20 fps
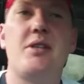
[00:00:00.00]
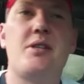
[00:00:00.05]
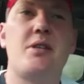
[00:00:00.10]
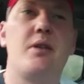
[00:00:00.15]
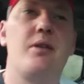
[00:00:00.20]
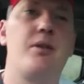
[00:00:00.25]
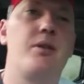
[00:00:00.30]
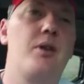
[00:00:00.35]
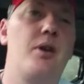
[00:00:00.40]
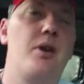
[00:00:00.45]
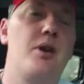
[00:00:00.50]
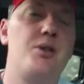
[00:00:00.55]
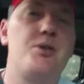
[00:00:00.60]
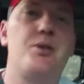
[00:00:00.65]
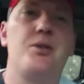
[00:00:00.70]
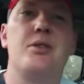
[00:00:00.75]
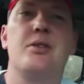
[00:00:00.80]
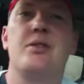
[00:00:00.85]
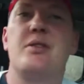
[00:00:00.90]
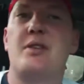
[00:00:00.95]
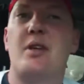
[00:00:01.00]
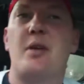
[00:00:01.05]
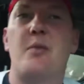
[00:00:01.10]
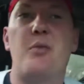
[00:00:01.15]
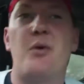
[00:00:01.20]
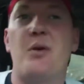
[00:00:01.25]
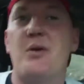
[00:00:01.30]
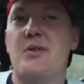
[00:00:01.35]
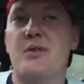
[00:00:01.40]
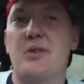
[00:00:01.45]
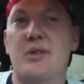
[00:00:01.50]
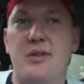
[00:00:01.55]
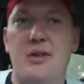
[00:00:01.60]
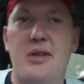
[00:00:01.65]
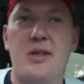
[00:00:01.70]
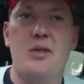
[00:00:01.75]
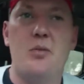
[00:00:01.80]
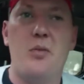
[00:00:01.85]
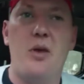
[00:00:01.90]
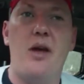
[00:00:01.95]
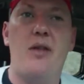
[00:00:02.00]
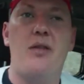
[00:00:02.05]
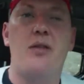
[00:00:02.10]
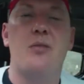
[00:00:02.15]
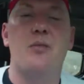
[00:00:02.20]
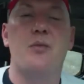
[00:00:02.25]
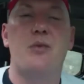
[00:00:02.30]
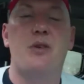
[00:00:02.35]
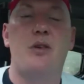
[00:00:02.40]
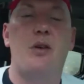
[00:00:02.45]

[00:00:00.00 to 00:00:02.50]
so I shouldn't say personal things about them.